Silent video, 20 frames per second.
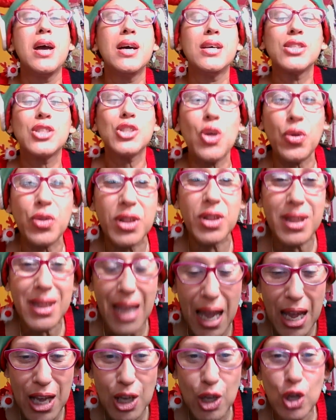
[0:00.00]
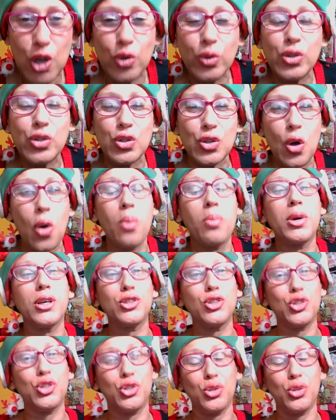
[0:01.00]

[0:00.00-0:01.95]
So, thank you so much,